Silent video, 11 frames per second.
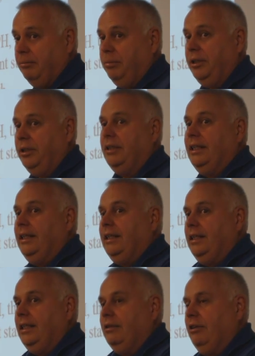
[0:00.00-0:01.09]
but
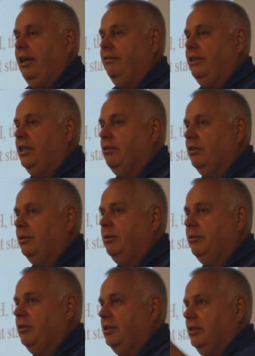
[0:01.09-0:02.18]
we have an
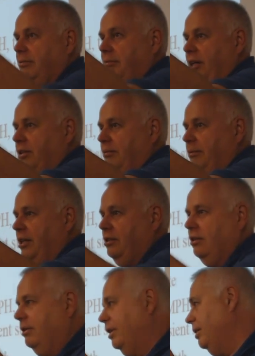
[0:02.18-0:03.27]
equilibrium because the amount of mass
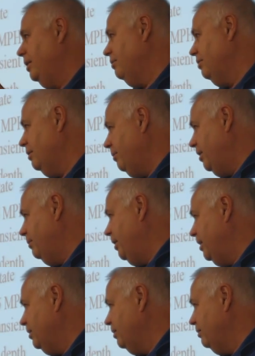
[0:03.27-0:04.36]
going in equals the amount of
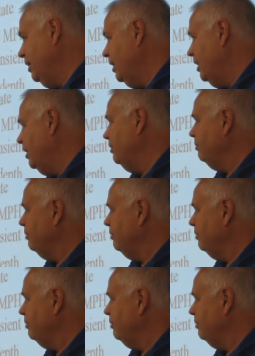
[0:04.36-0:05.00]
mass going out.